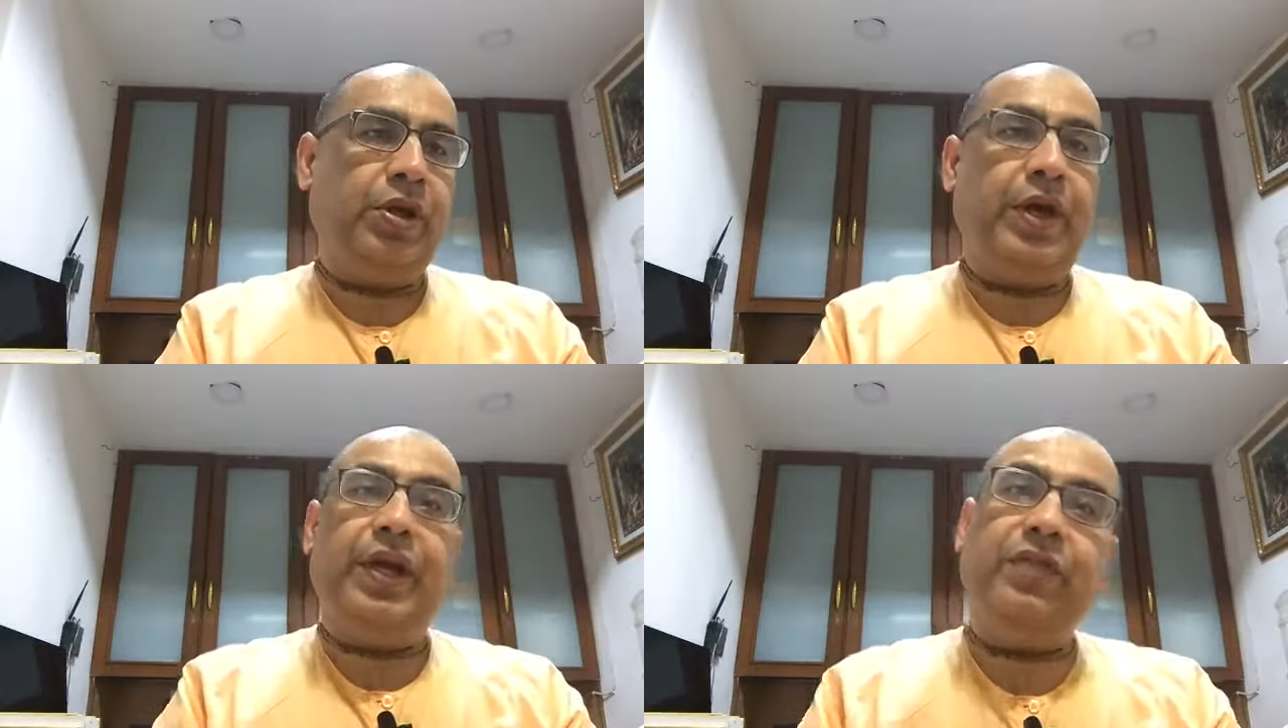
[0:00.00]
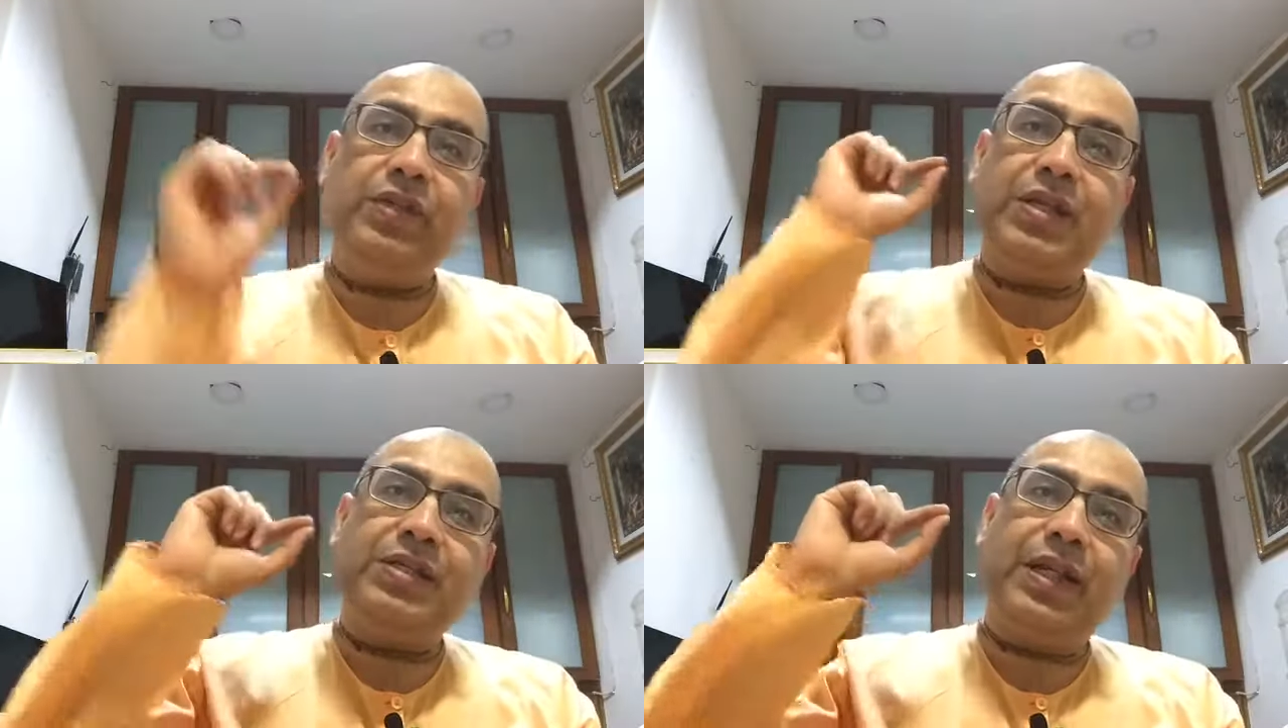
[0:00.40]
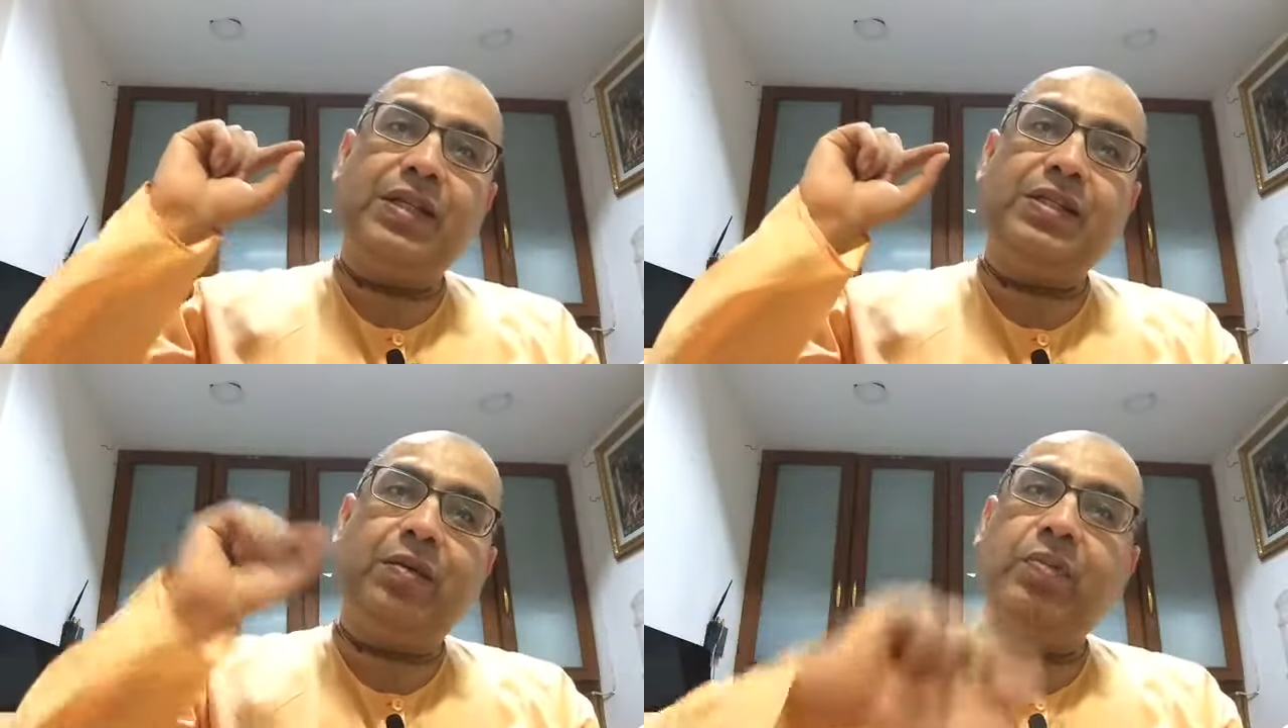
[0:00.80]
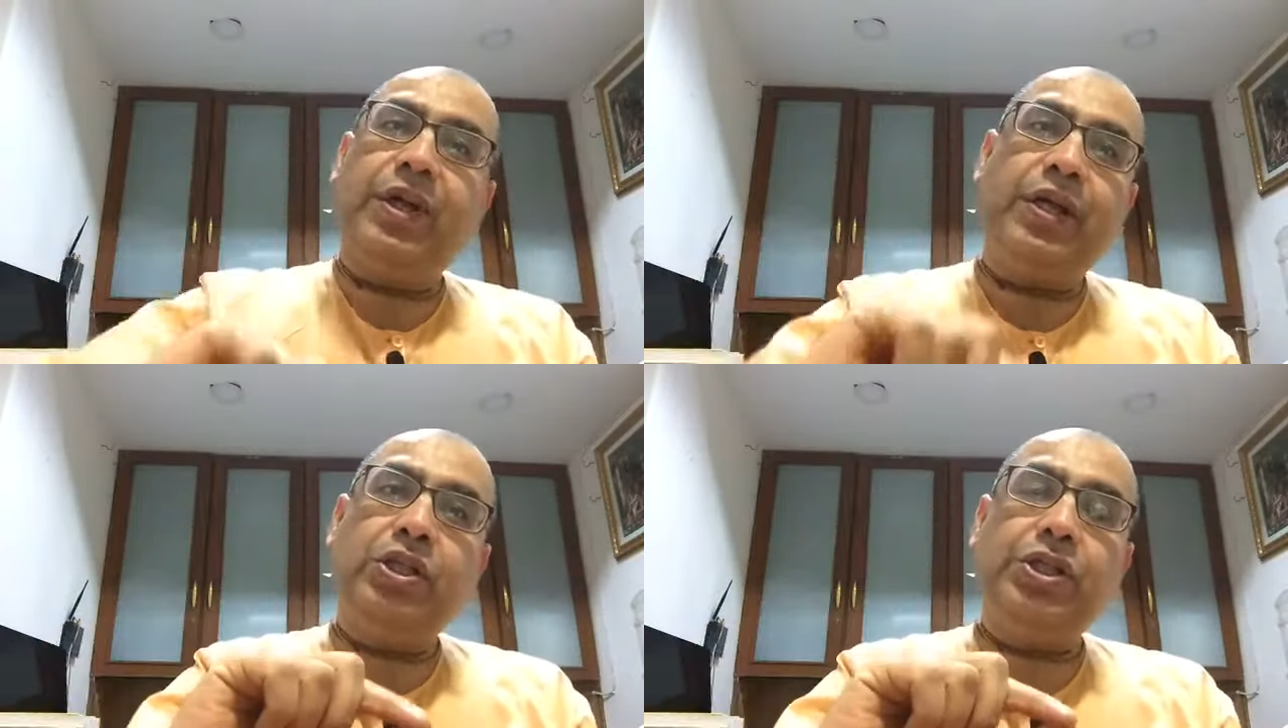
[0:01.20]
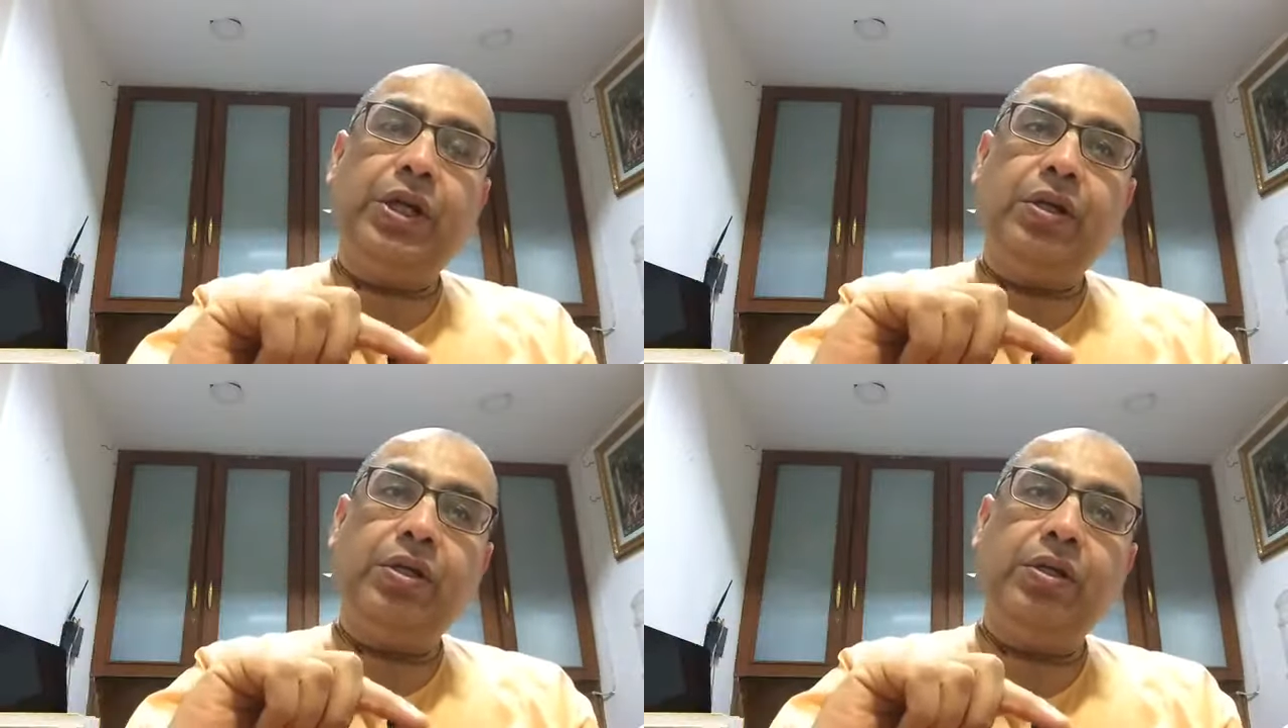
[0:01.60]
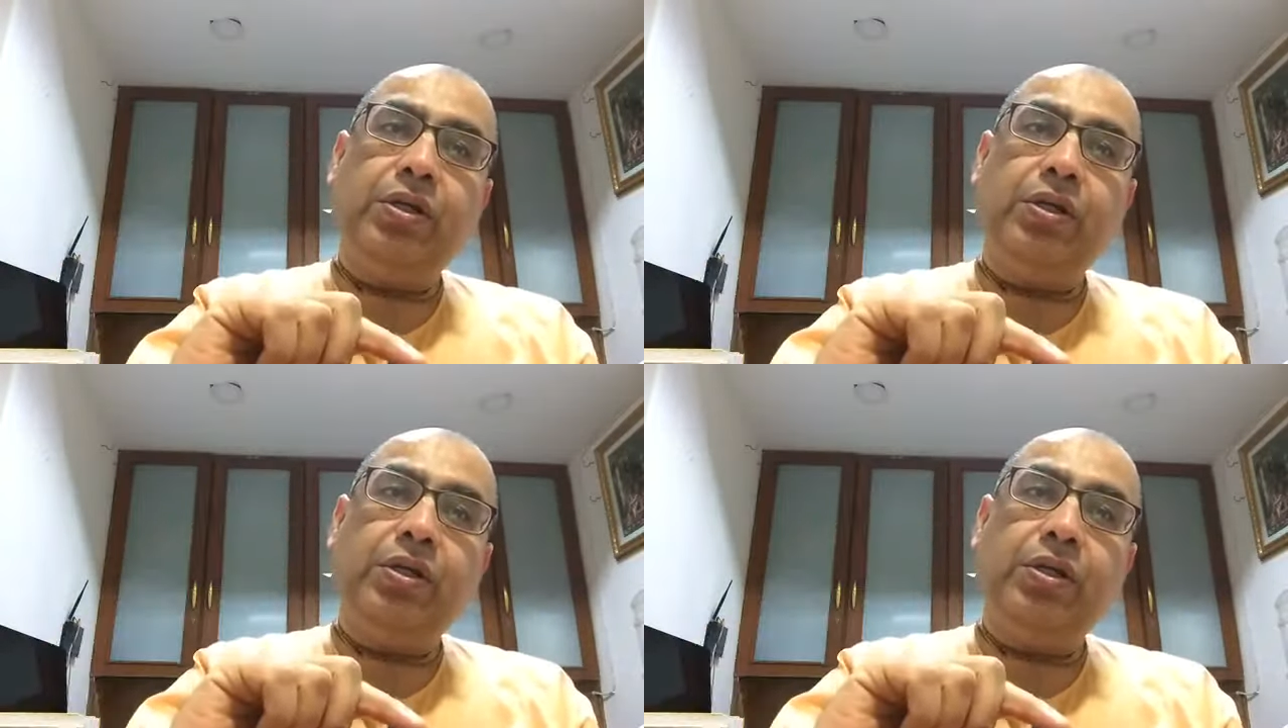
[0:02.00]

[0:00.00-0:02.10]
And if they sense some danger,